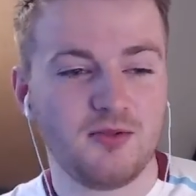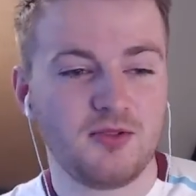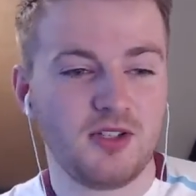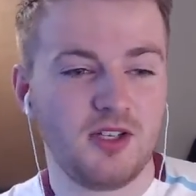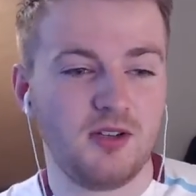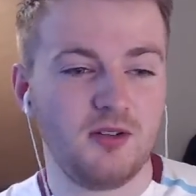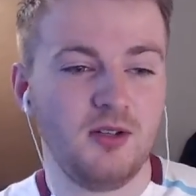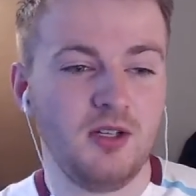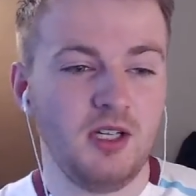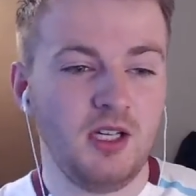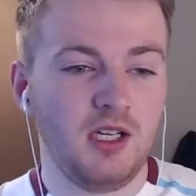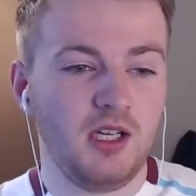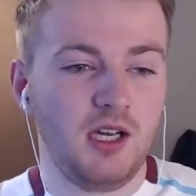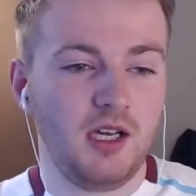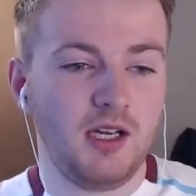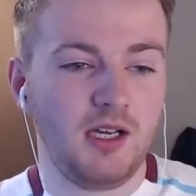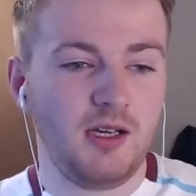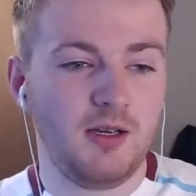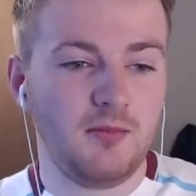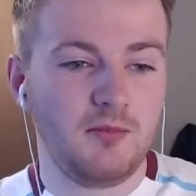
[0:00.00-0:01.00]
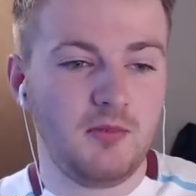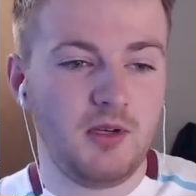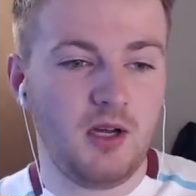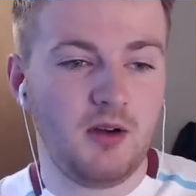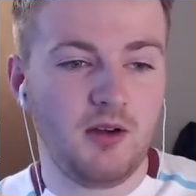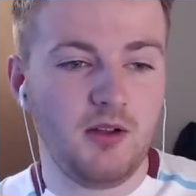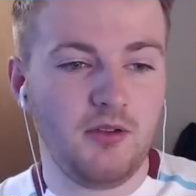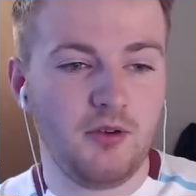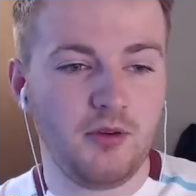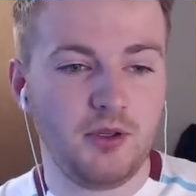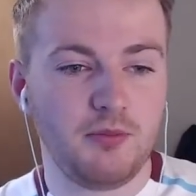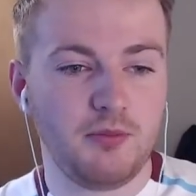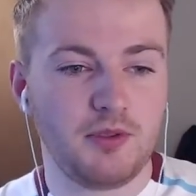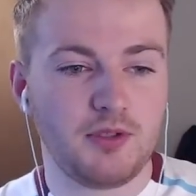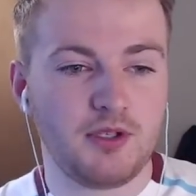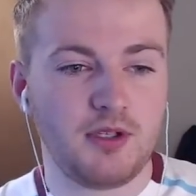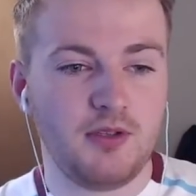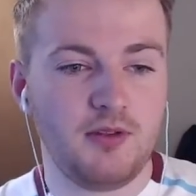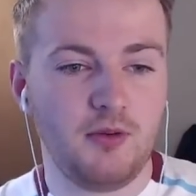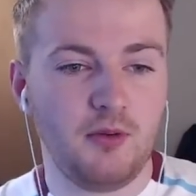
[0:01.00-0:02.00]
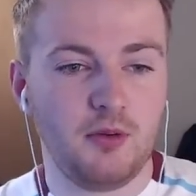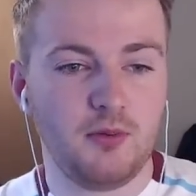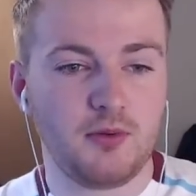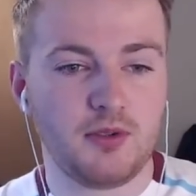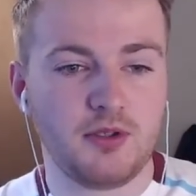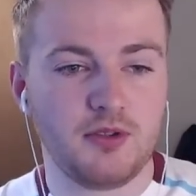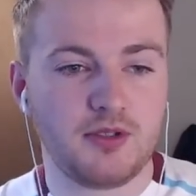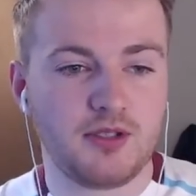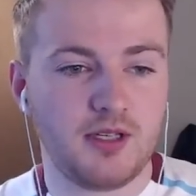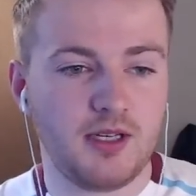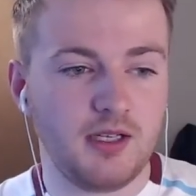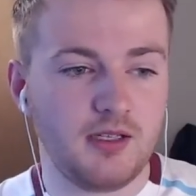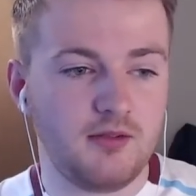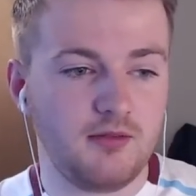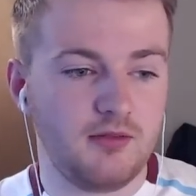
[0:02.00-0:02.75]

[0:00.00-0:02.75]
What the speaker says: So no, I thought he was good today.